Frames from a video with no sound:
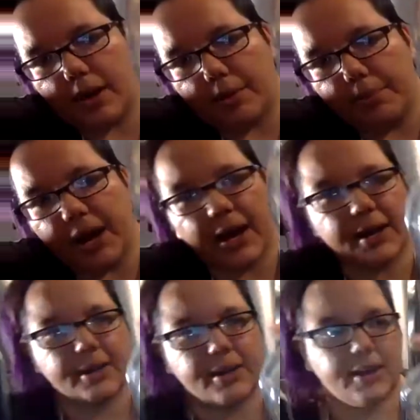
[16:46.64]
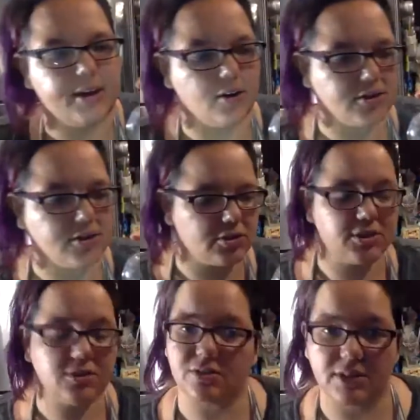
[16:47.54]
but it also
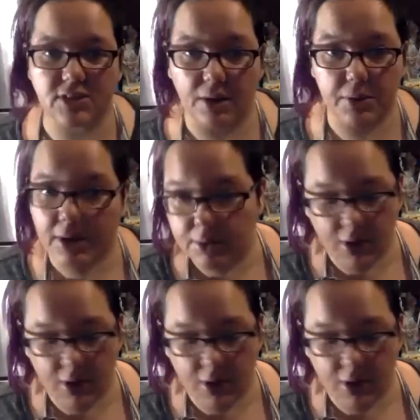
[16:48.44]
still is not what I would